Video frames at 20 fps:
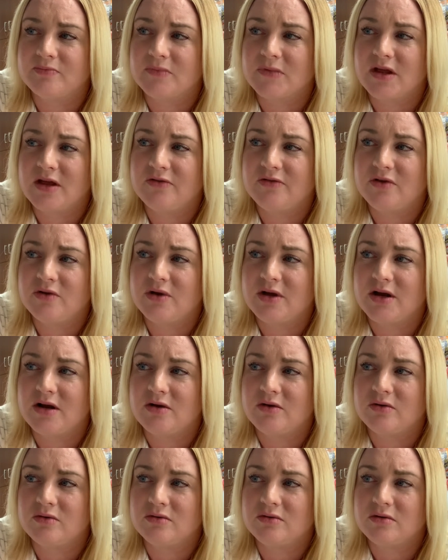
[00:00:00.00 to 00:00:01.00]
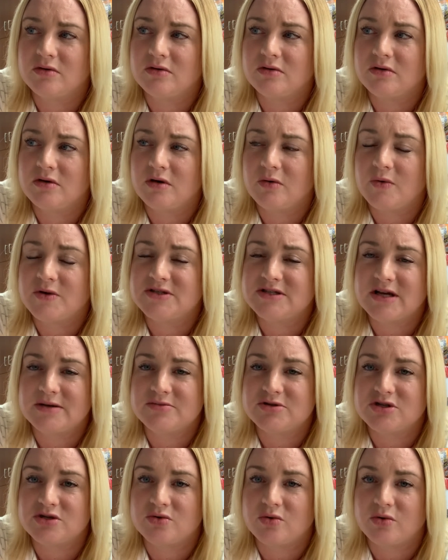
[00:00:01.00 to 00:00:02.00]
if you get a
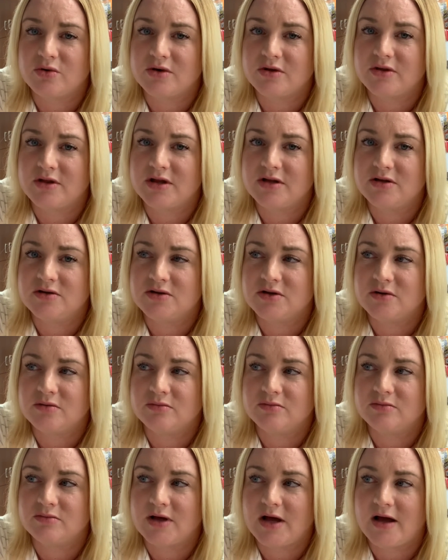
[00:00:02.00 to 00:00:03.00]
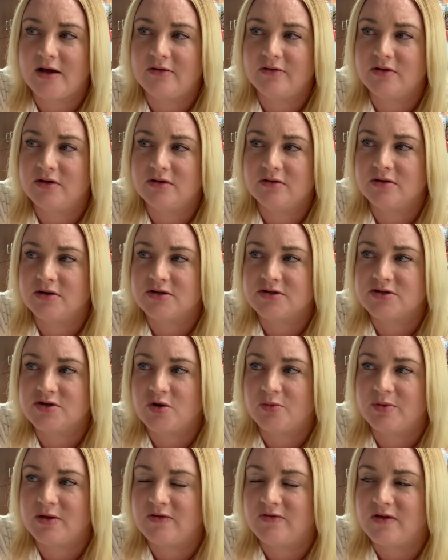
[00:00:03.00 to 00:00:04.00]
redemption order, then there's
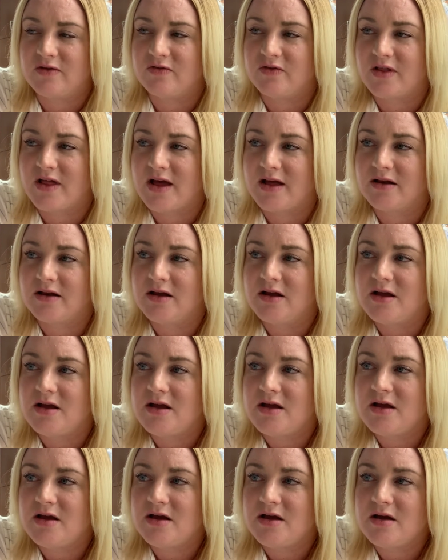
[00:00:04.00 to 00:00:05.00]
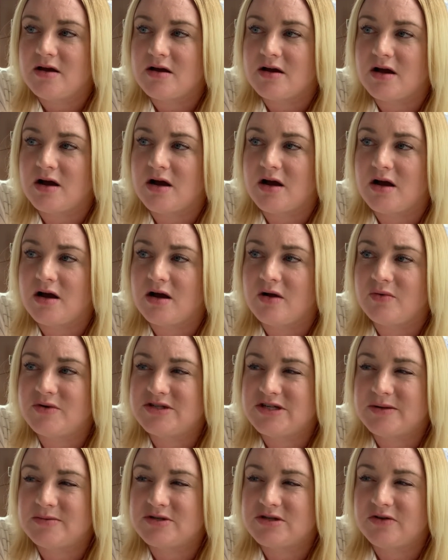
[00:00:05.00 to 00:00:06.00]
no PV for that. A
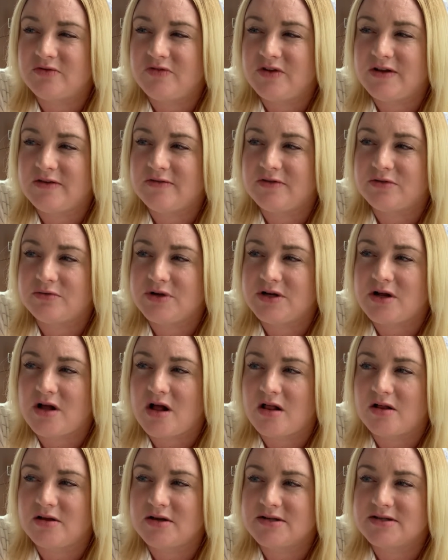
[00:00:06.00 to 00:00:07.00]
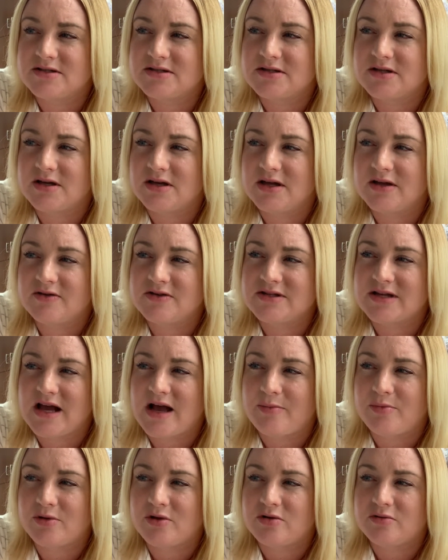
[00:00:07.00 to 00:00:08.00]
redemption fee of $3 is
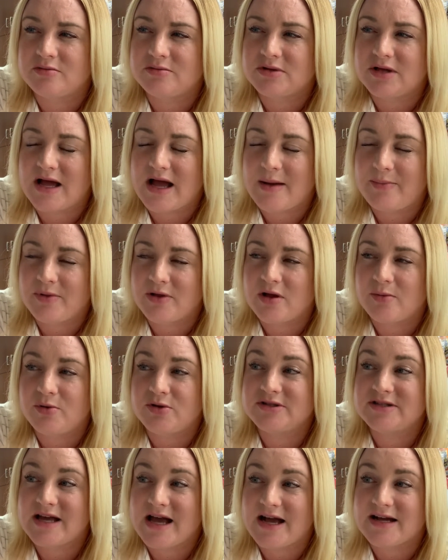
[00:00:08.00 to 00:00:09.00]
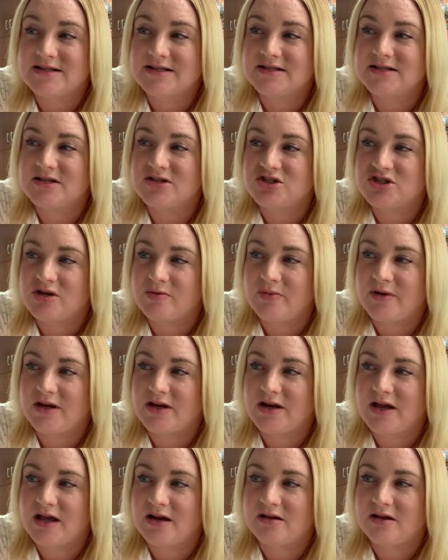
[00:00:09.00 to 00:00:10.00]
applicable taxes and shipping
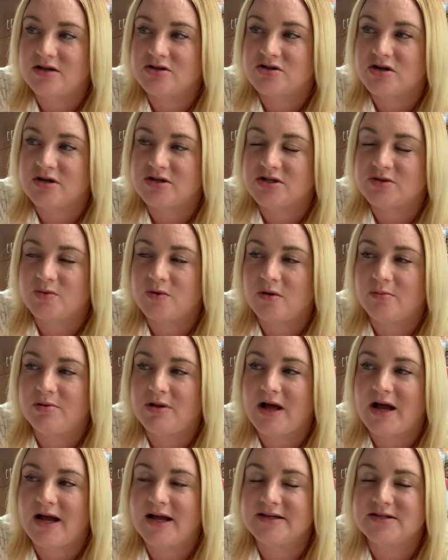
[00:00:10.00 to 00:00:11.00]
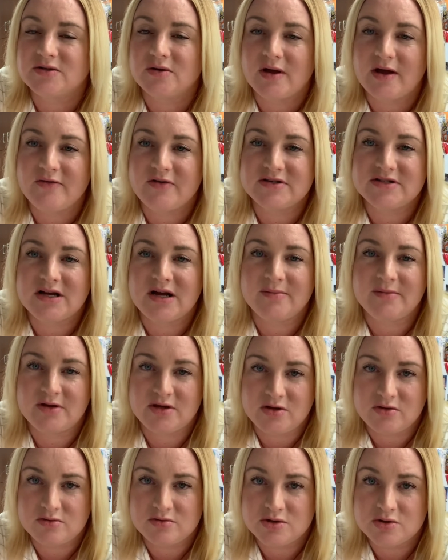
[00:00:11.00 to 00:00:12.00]
and handling charges will apply. So every time
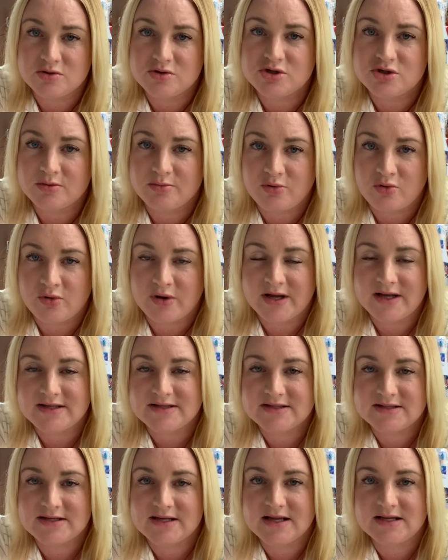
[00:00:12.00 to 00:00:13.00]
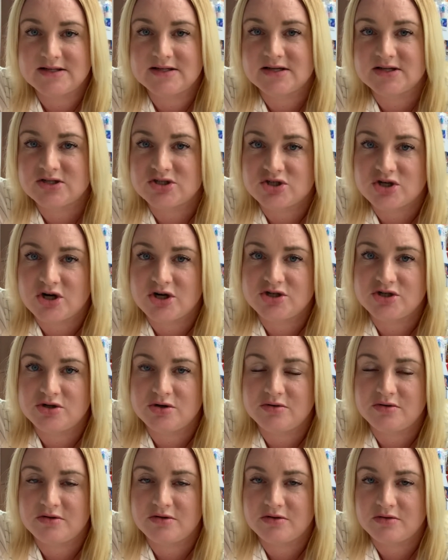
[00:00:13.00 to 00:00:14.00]
that you use your points, it does charge
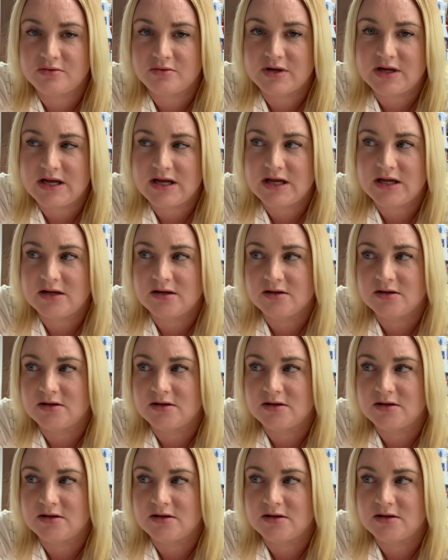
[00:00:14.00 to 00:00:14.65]
you $3,